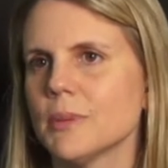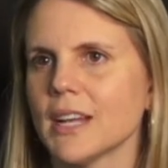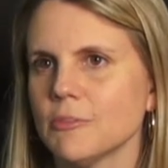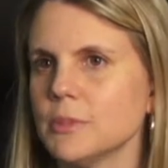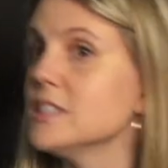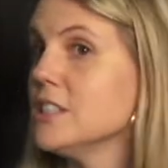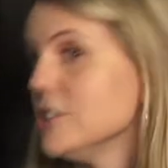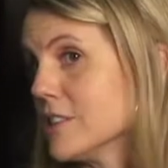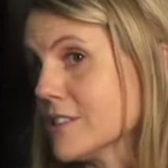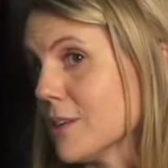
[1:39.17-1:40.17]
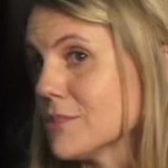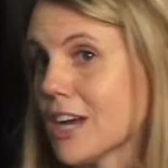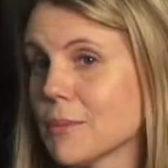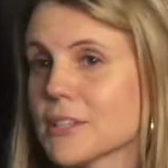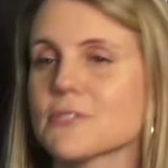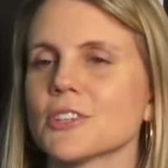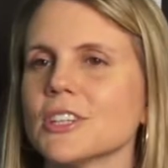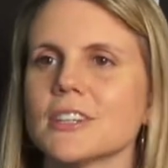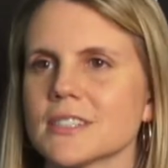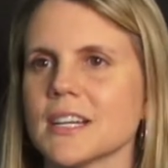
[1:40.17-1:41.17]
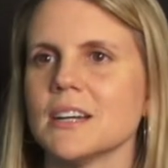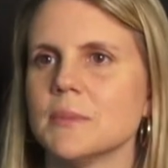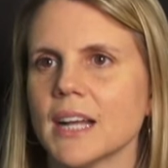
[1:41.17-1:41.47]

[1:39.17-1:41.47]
but I've been teaching some topics for a long time,